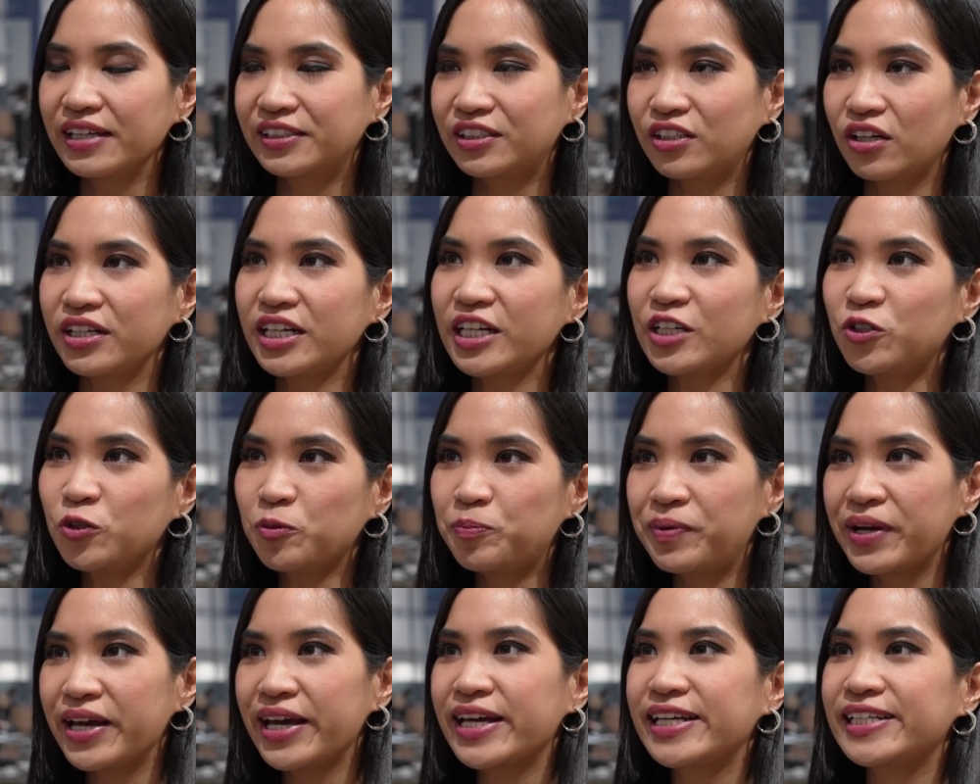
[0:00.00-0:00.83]
started to
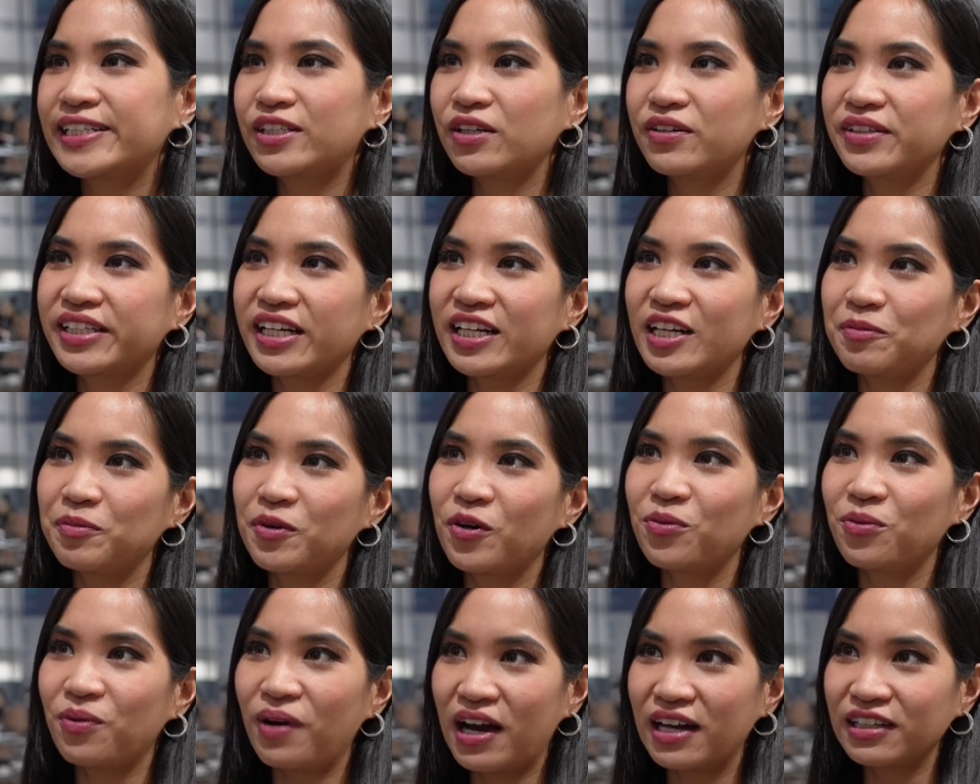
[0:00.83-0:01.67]
play
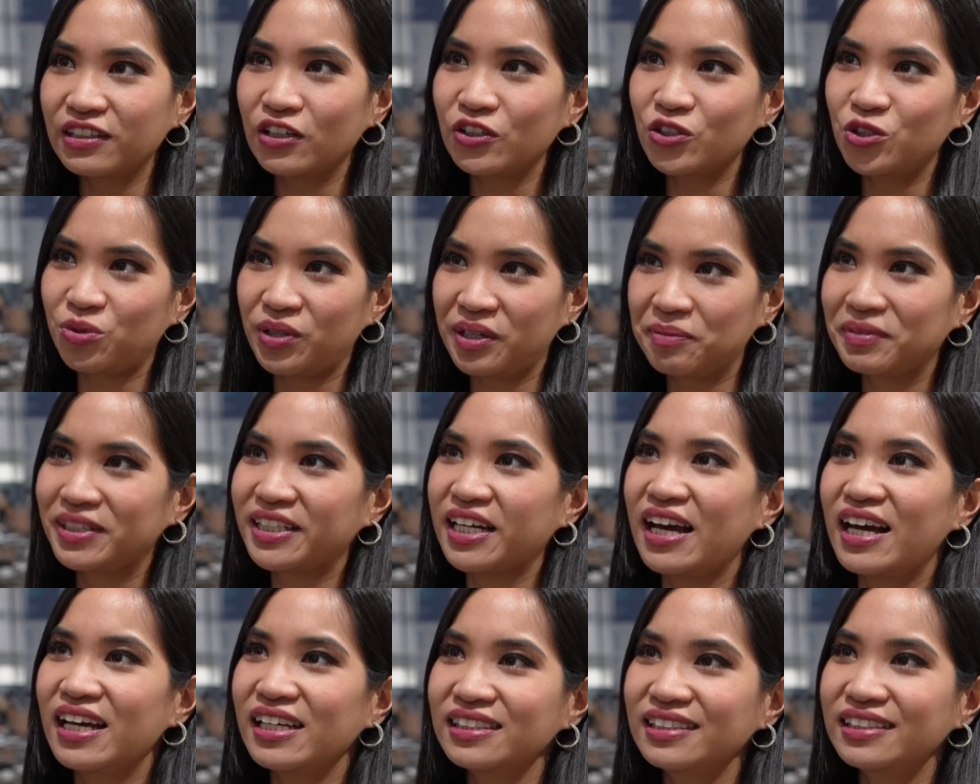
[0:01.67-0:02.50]
SoulCalibur 1 on
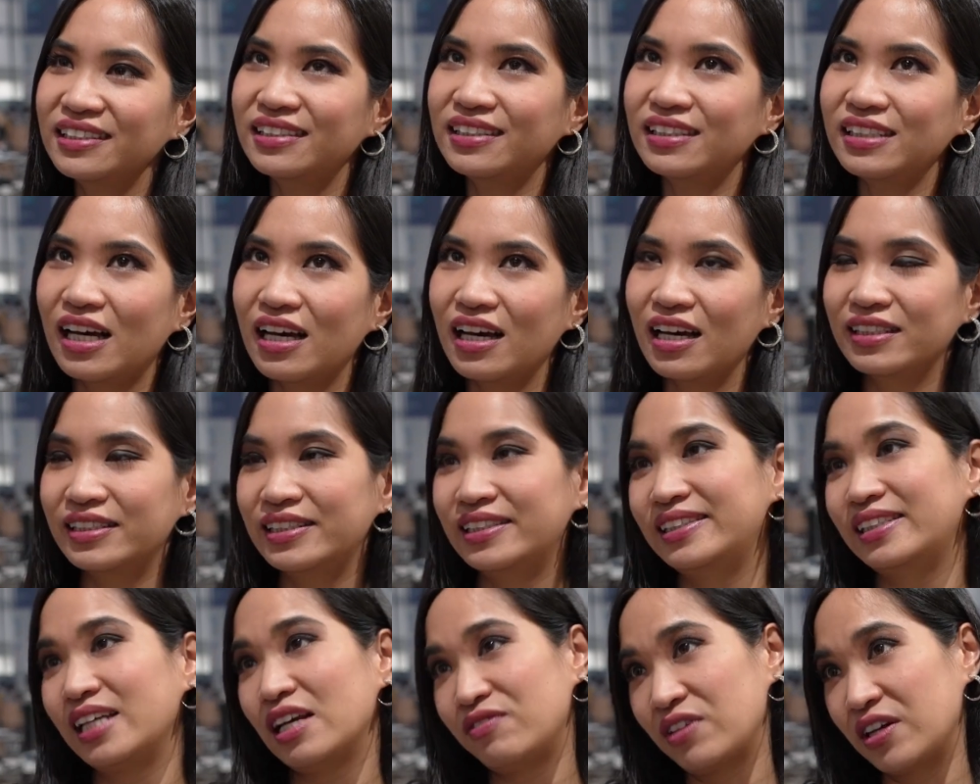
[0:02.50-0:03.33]
Dreamcast at
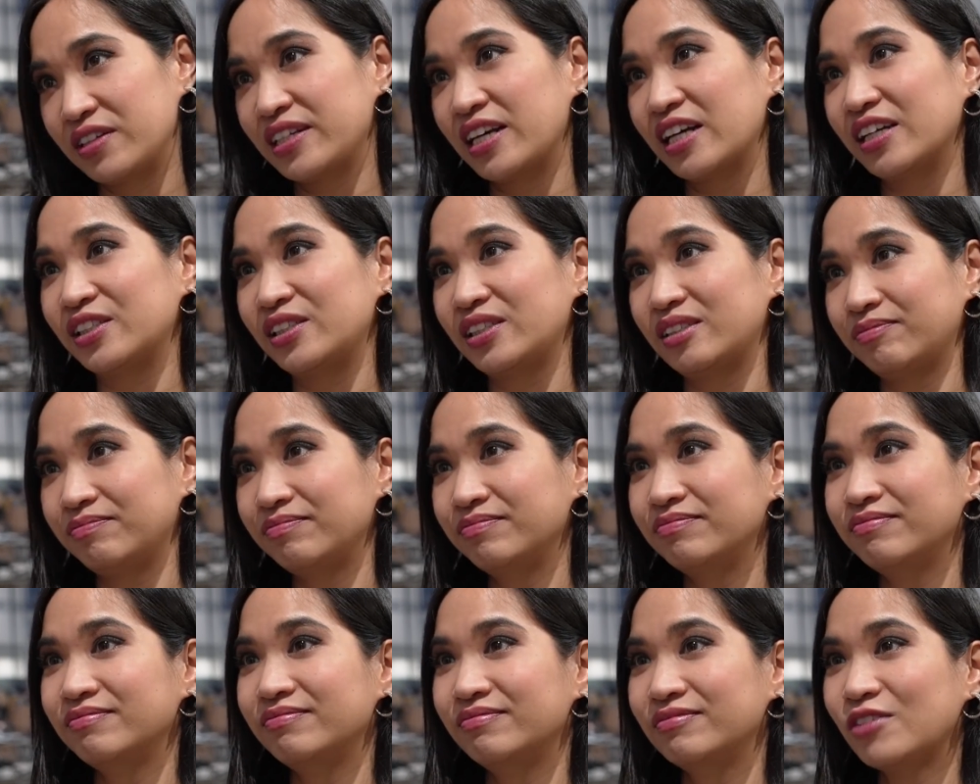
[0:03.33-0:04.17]
7 years
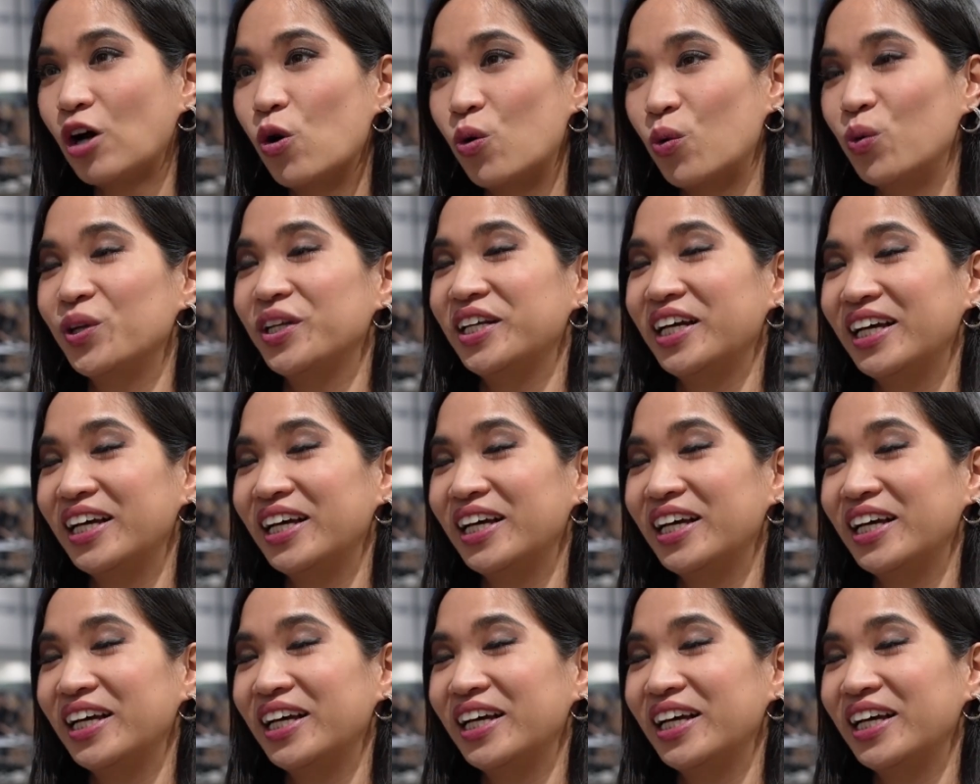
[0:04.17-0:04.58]
old.